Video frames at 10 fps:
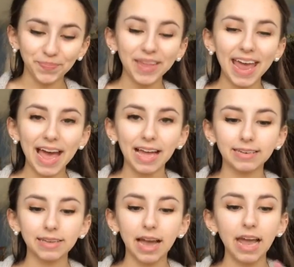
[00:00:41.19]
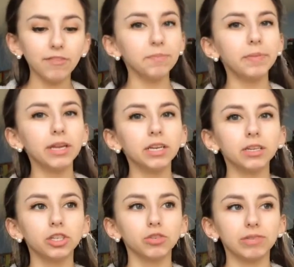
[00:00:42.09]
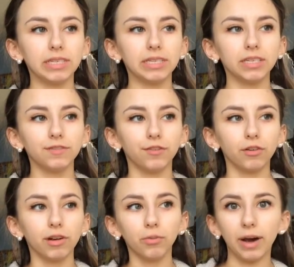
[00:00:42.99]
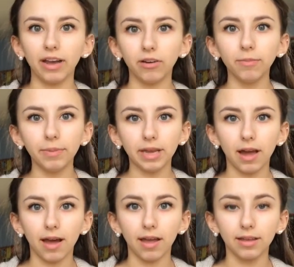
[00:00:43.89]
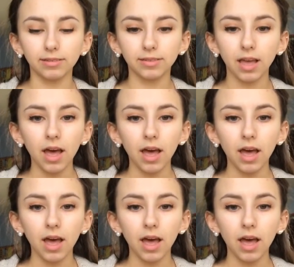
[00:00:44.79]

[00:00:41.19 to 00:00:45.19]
and I haven't been doing these for a while because